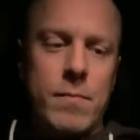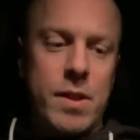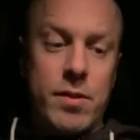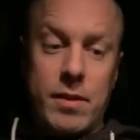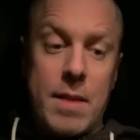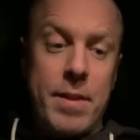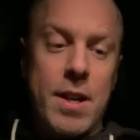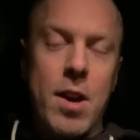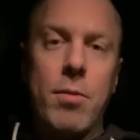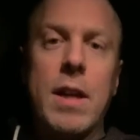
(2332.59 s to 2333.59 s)
just let me
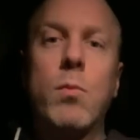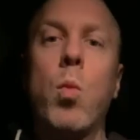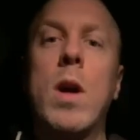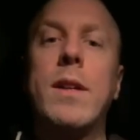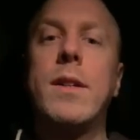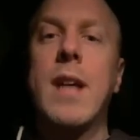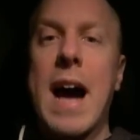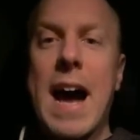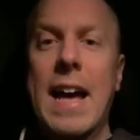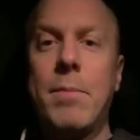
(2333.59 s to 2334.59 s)
know like what
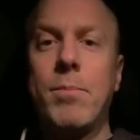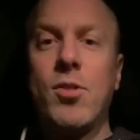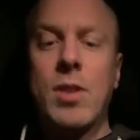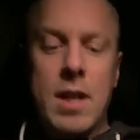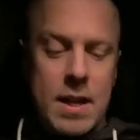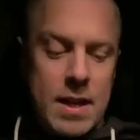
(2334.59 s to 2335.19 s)
times